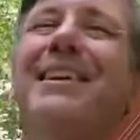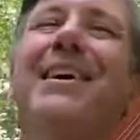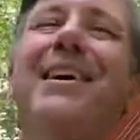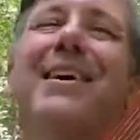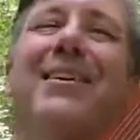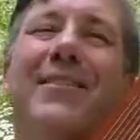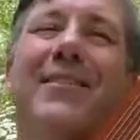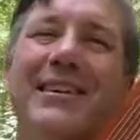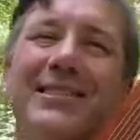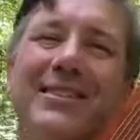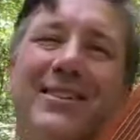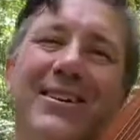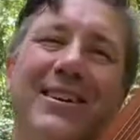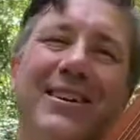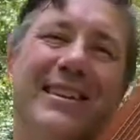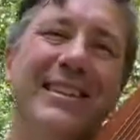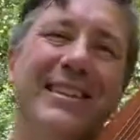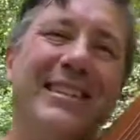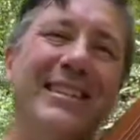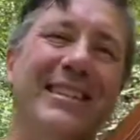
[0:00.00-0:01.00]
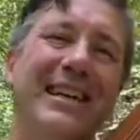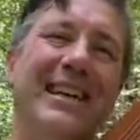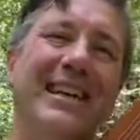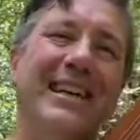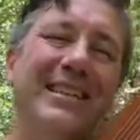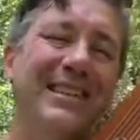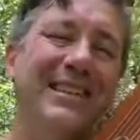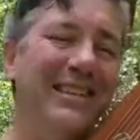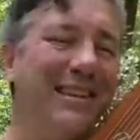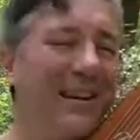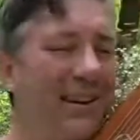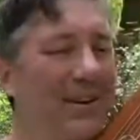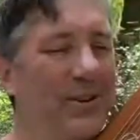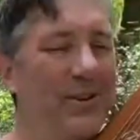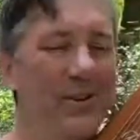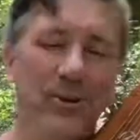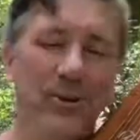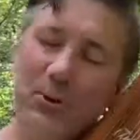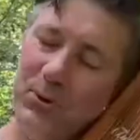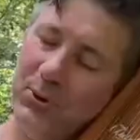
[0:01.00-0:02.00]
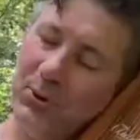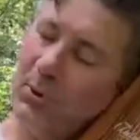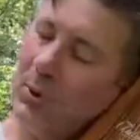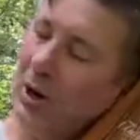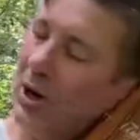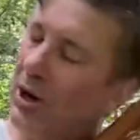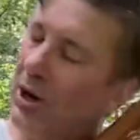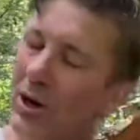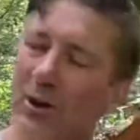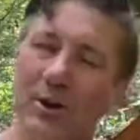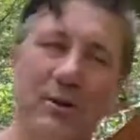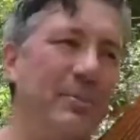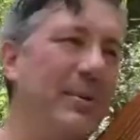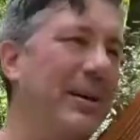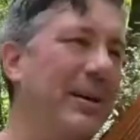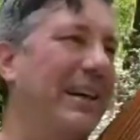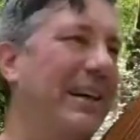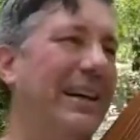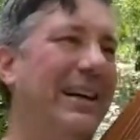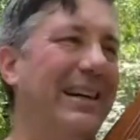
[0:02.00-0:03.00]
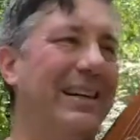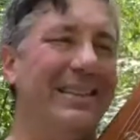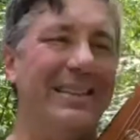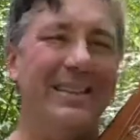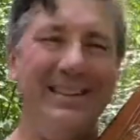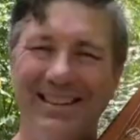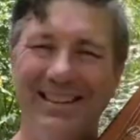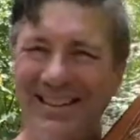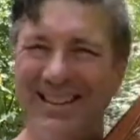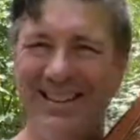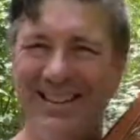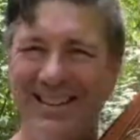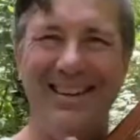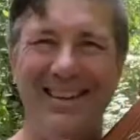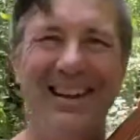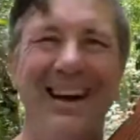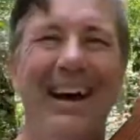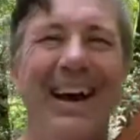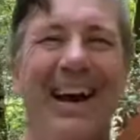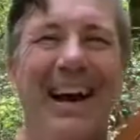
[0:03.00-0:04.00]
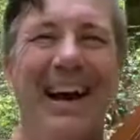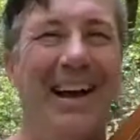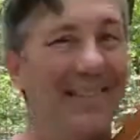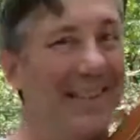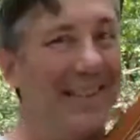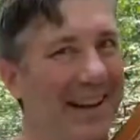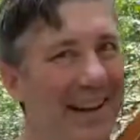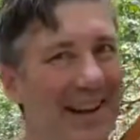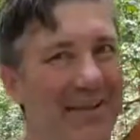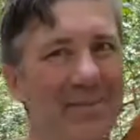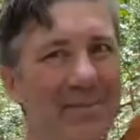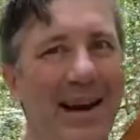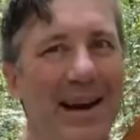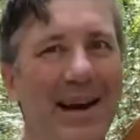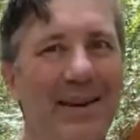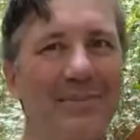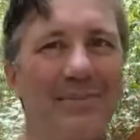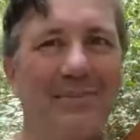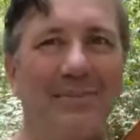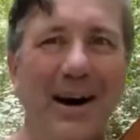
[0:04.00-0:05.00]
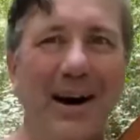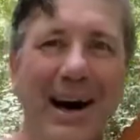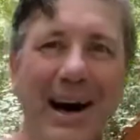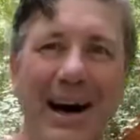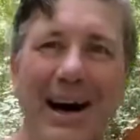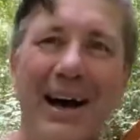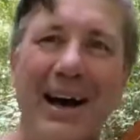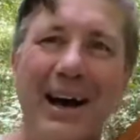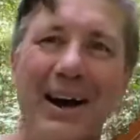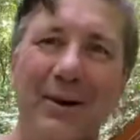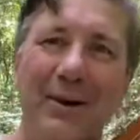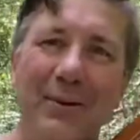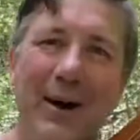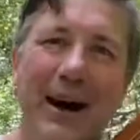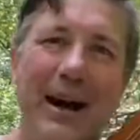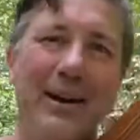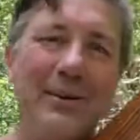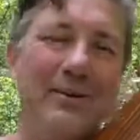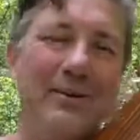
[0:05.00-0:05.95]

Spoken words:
Reached toward the sun and a new world begun, and then I met my wife.